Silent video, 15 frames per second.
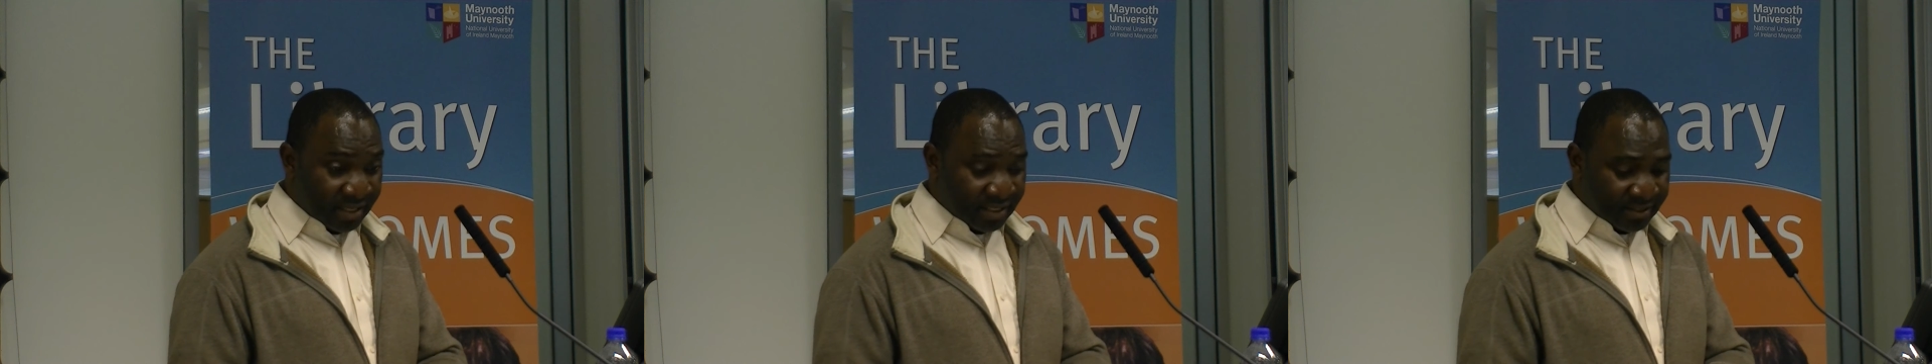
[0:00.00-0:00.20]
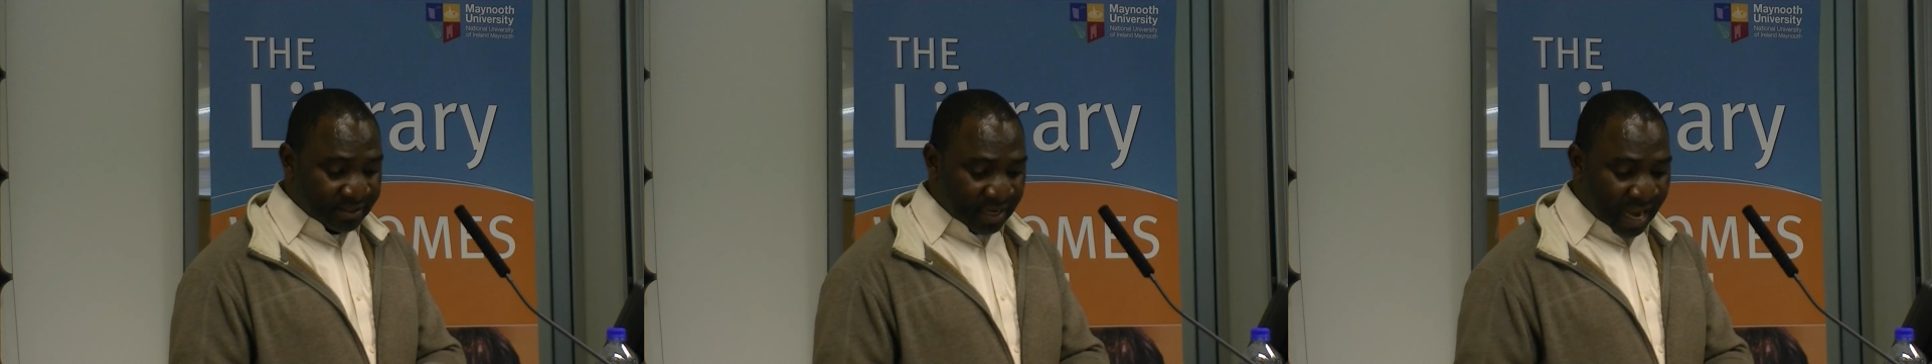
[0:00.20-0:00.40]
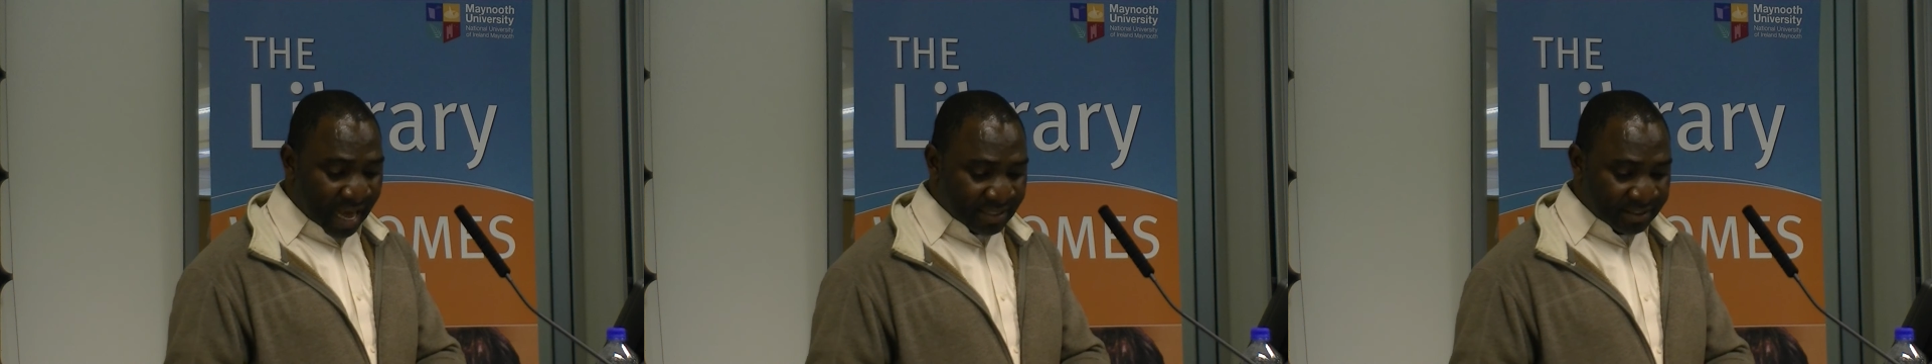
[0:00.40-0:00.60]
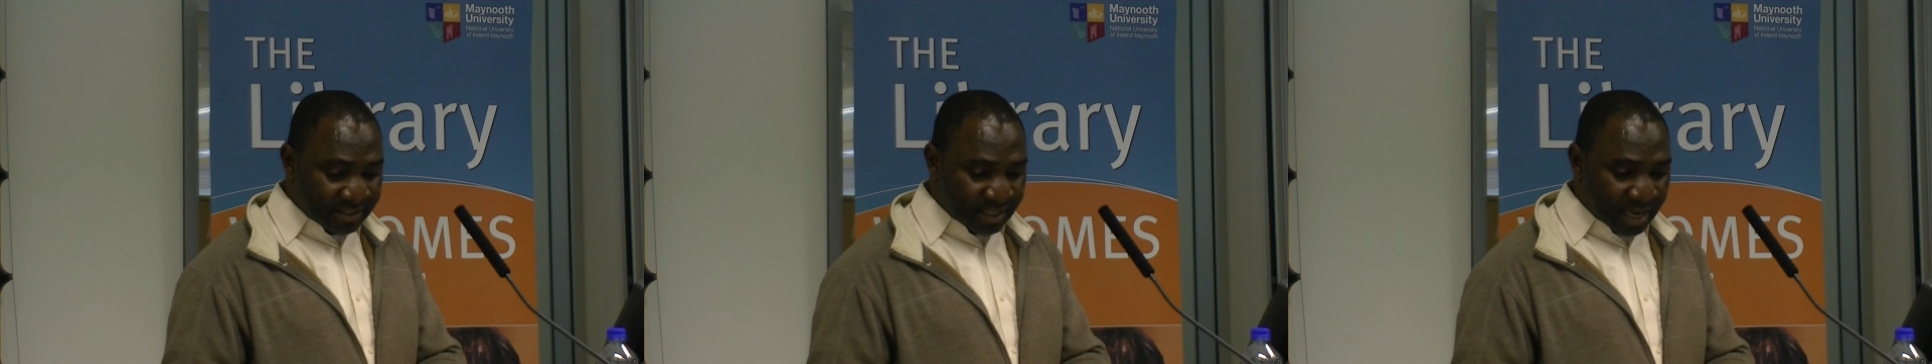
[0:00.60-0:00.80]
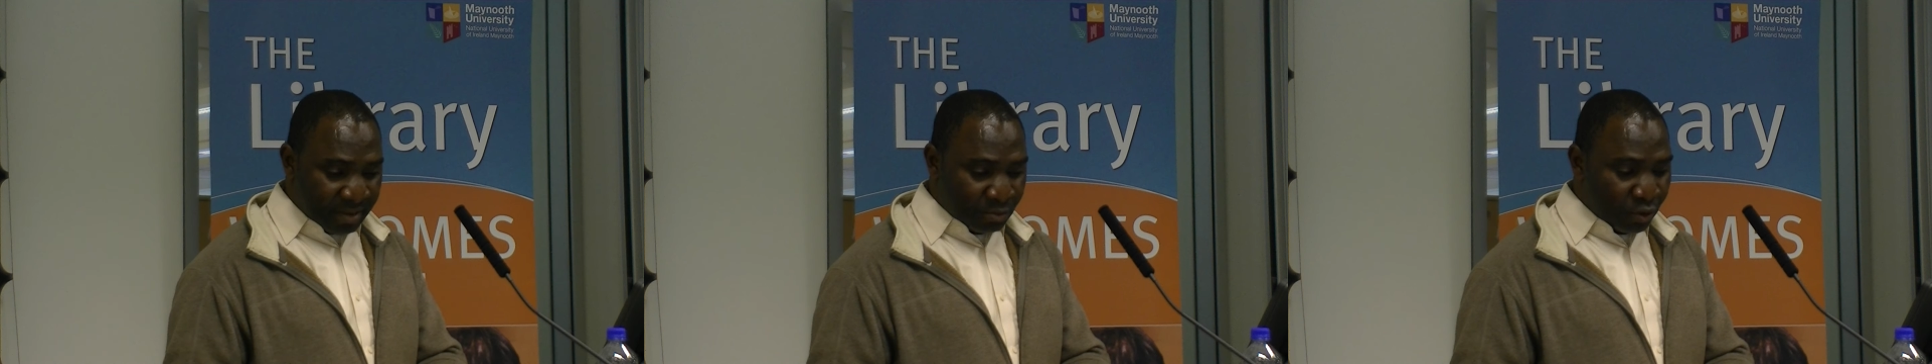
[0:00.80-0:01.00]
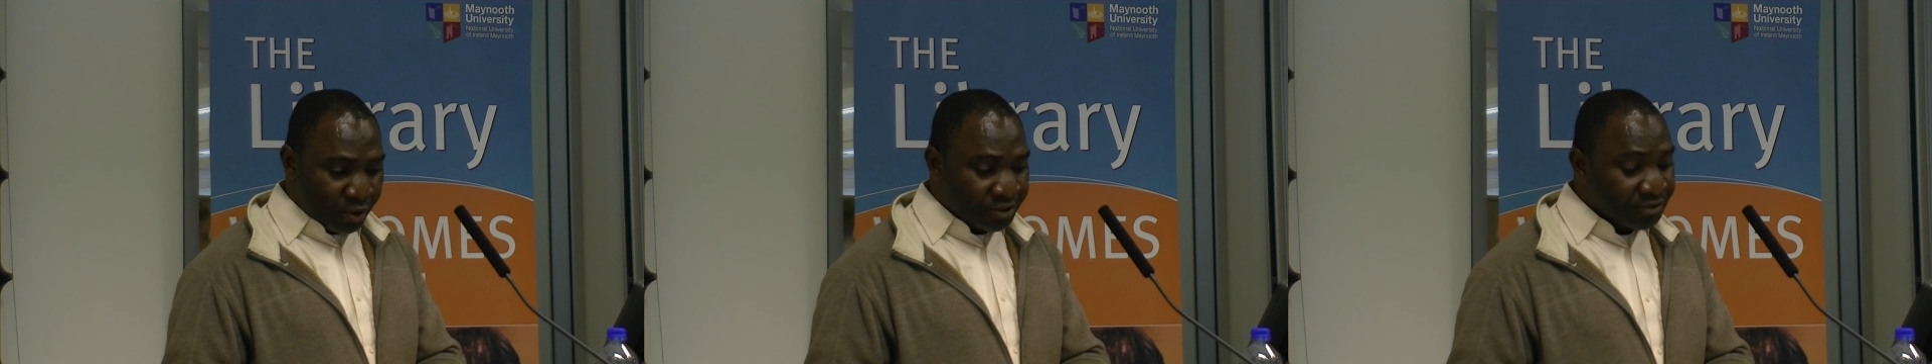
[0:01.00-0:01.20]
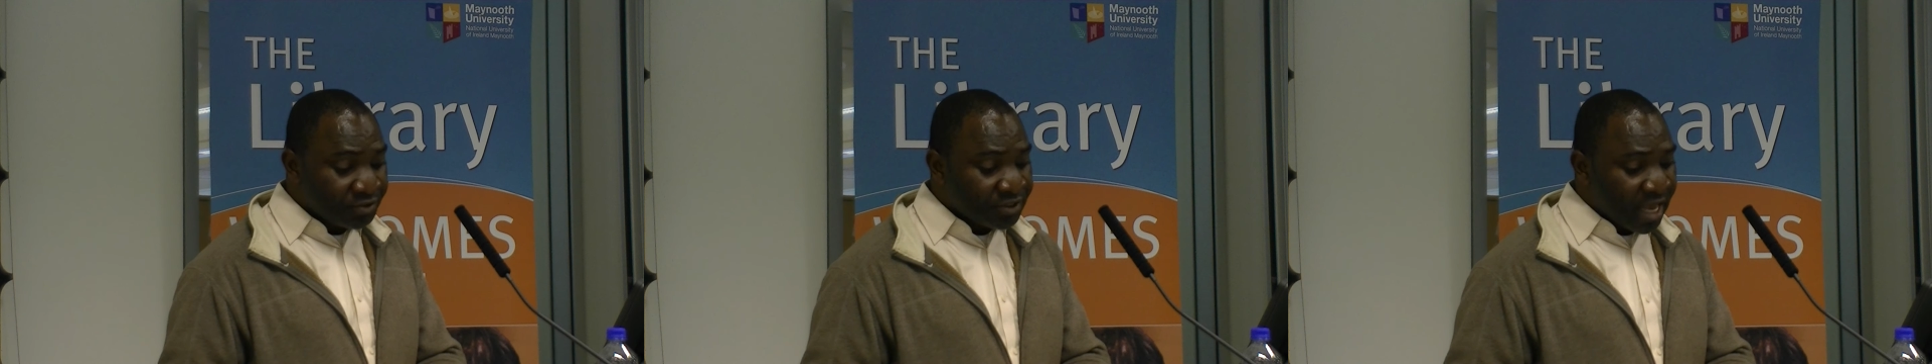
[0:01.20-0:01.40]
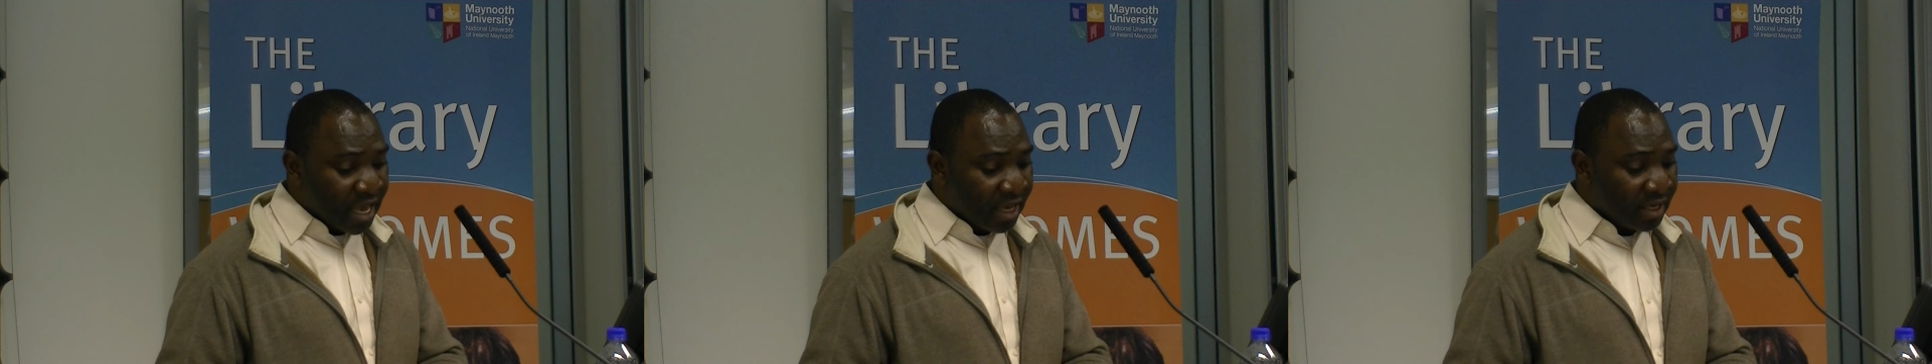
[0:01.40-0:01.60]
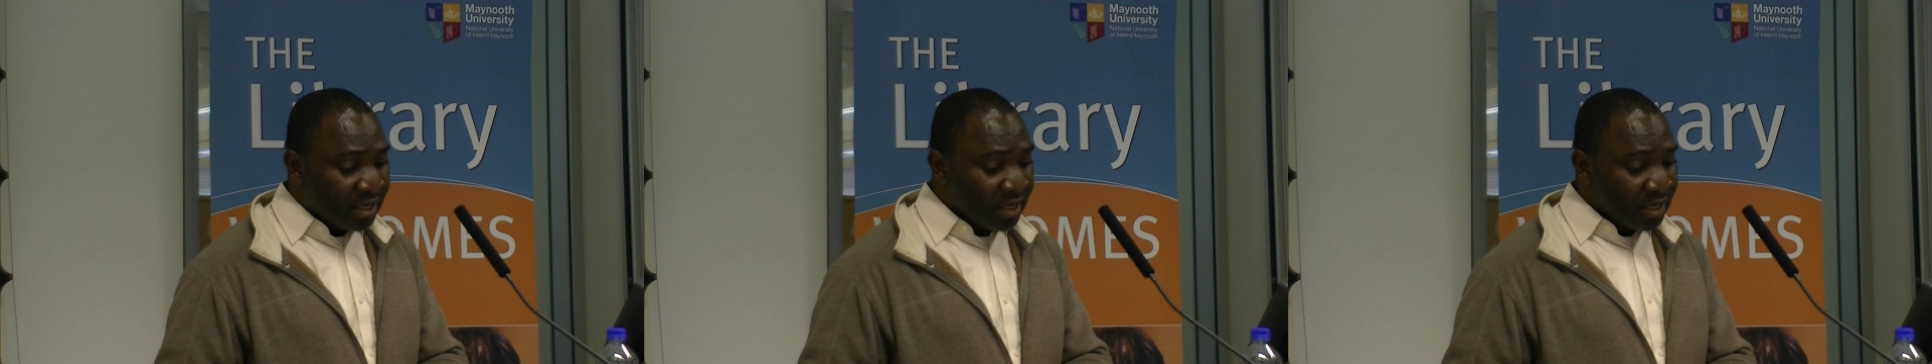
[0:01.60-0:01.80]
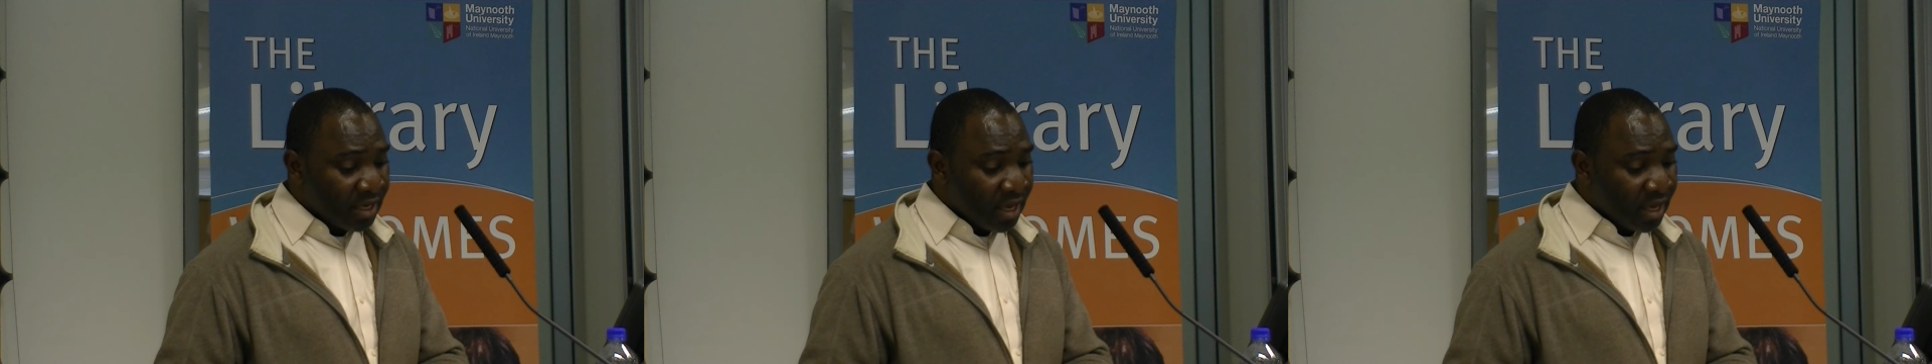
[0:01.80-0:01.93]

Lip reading: this is the last thing I'm going to say